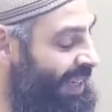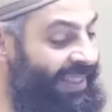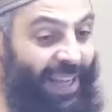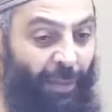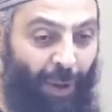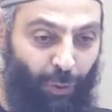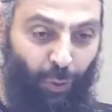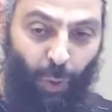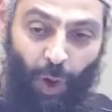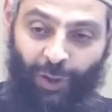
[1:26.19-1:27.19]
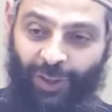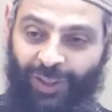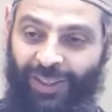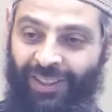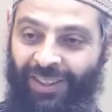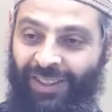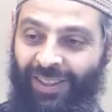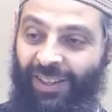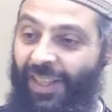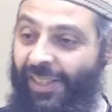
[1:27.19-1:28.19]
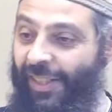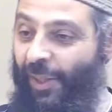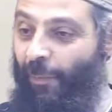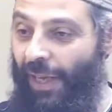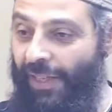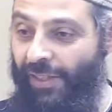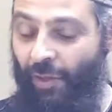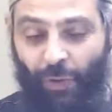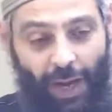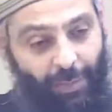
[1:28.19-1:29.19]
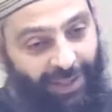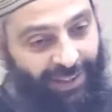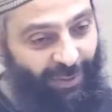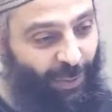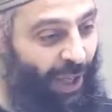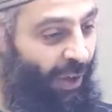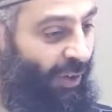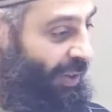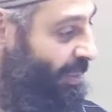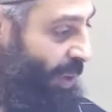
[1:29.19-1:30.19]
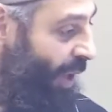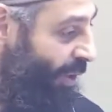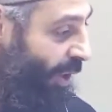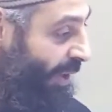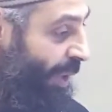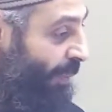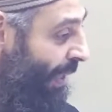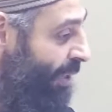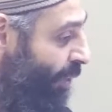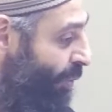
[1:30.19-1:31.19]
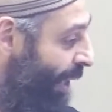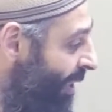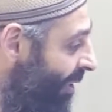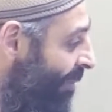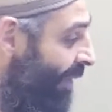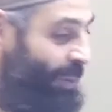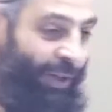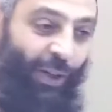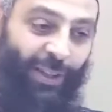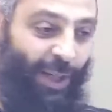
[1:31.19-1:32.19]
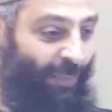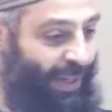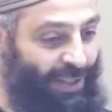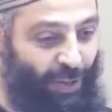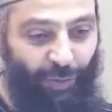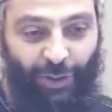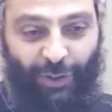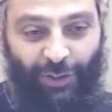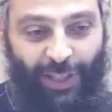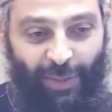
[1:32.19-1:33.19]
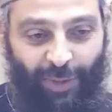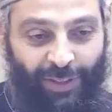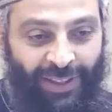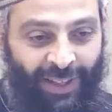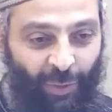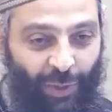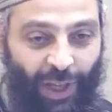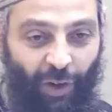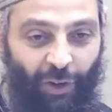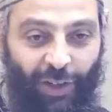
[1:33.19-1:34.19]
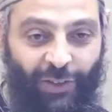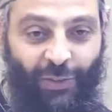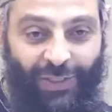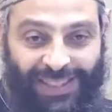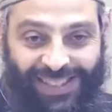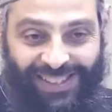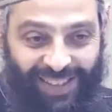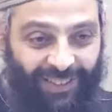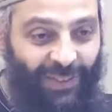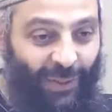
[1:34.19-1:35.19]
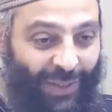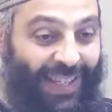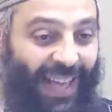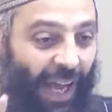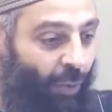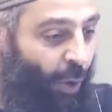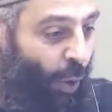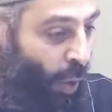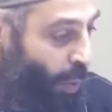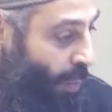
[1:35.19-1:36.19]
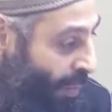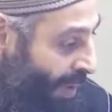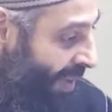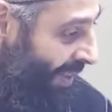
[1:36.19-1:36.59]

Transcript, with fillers: It's about work. This is a place of amal. We are, we are not in a place of rest. We're not in a place of entertainment. We are not, this is not really our home.